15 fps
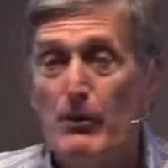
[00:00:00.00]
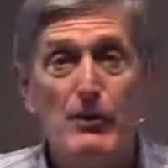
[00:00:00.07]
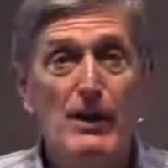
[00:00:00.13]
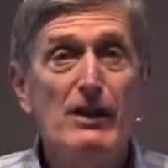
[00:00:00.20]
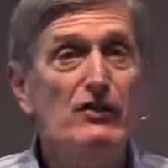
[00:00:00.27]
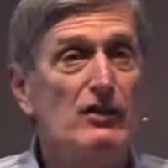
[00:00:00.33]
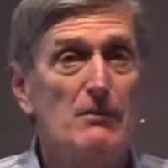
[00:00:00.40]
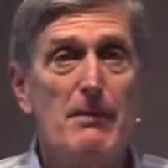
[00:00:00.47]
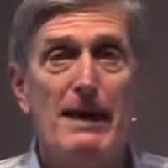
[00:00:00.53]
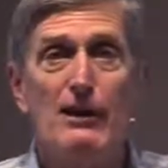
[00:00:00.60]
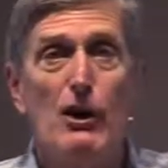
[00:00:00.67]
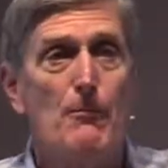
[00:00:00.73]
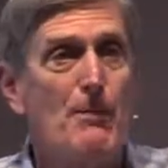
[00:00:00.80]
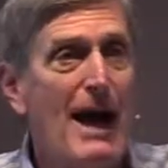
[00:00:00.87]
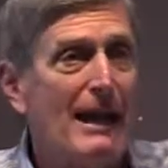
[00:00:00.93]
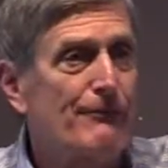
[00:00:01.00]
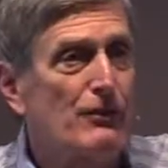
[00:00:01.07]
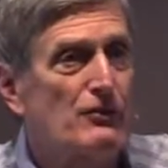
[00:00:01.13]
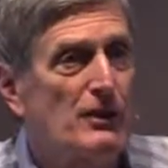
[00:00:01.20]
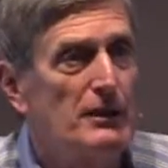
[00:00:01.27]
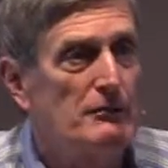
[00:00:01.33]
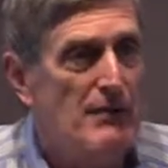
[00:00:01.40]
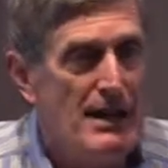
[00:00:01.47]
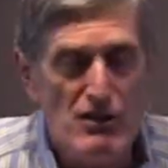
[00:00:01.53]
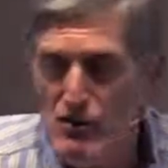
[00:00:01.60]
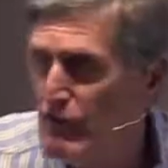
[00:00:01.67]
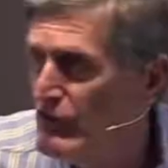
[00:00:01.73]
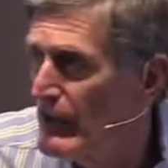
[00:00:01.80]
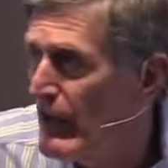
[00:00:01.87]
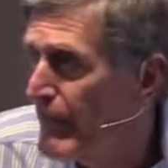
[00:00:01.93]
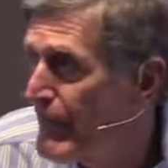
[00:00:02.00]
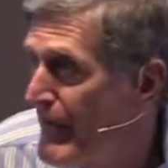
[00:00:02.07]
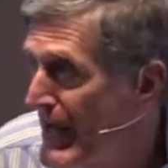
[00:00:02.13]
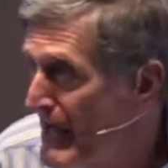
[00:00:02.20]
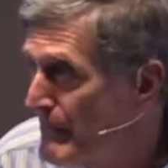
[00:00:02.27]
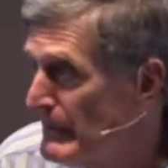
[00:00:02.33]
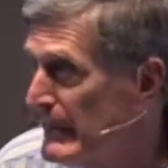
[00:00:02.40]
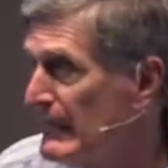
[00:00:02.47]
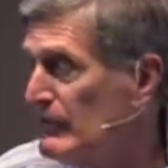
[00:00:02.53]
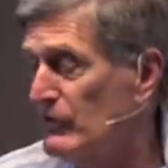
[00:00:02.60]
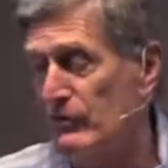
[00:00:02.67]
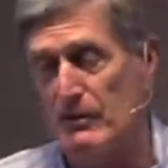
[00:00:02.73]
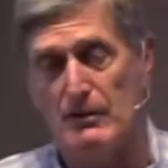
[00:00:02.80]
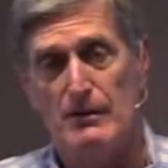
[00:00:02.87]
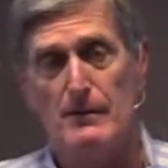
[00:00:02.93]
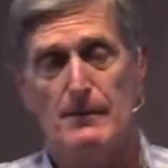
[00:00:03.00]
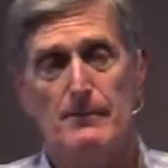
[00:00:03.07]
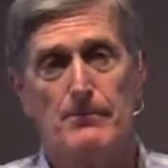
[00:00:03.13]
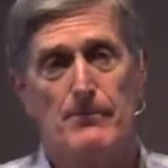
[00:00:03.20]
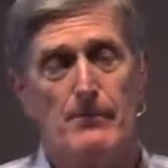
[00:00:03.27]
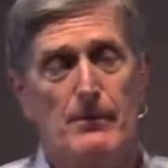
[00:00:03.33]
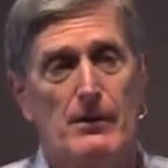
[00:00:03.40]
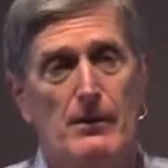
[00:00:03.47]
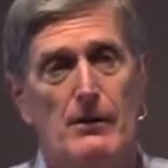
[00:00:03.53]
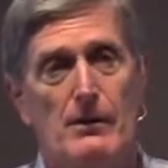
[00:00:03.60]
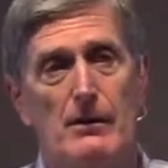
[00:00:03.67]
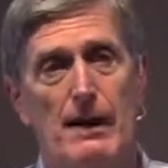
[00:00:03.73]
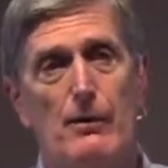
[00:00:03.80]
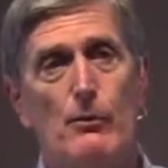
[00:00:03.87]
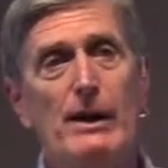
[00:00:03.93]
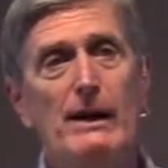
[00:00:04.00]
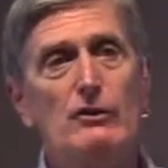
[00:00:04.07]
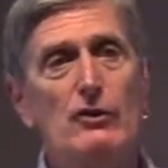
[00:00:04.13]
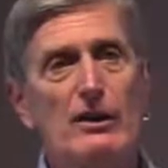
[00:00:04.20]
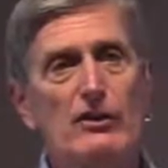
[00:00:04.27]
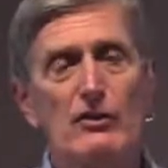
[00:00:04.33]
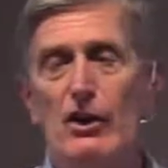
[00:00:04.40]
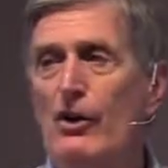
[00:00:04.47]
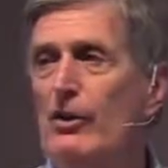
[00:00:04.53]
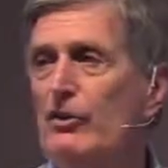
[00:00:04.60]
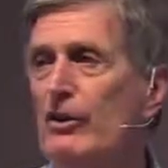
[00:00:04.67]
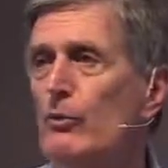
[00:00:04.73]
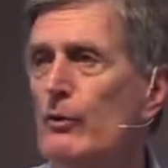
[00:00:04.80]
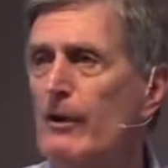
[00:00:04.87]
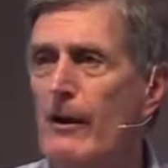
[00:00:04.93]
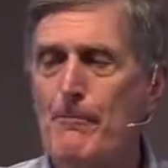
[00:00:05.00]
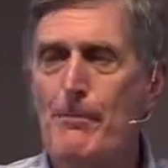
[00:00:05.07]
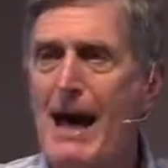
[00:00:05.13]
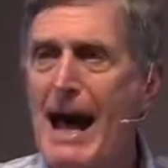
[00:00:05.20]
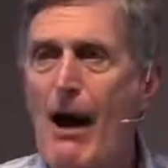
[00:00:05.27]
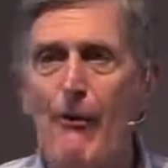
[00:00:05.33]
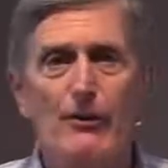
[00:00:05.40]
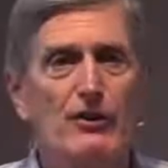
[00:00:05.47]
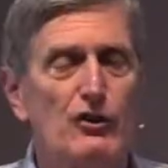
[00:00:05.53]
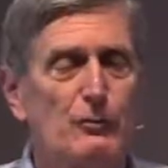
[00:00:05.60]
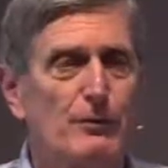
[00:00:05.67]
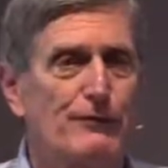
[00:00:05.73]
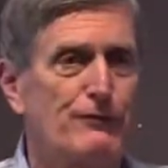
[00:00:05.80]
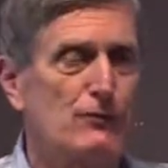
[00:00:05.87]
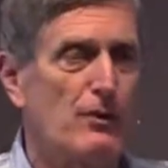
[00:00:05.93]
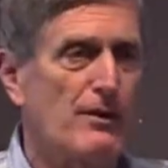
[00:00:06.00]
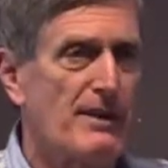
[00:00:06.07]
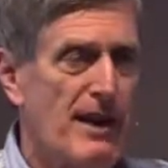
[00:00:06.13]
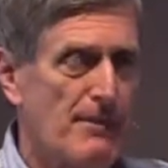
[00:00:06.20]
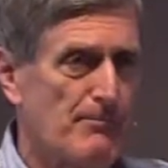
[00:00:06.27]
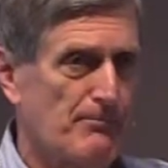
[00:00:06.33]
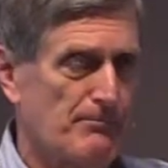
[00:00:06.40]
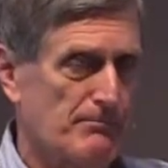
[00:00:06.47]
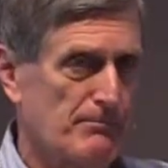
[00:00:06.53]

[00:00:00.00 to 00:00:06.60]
things that may go back for generations in our families. And we look at those and we are powerless before them.